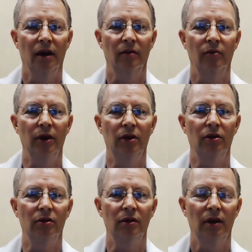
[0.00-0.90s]
we
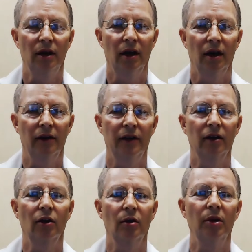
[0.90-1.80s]
do that
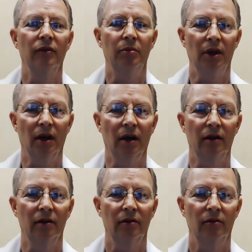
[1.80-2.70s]
go above and beyond